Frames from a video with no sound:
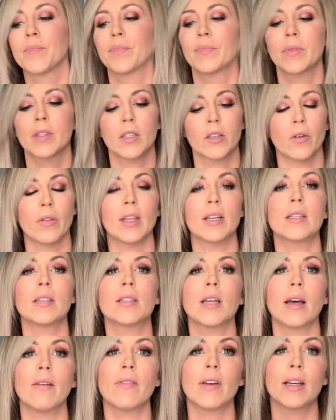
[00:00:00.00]
So this
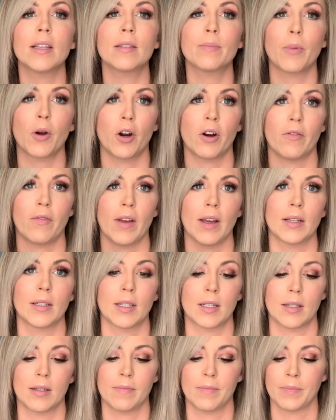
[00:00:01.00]
stuff is perfect.
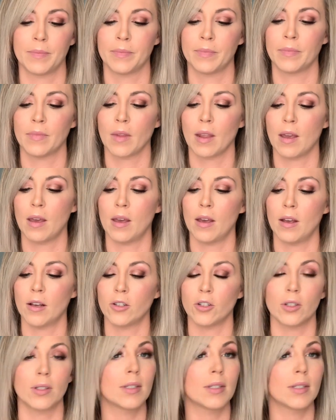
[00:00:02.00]
Just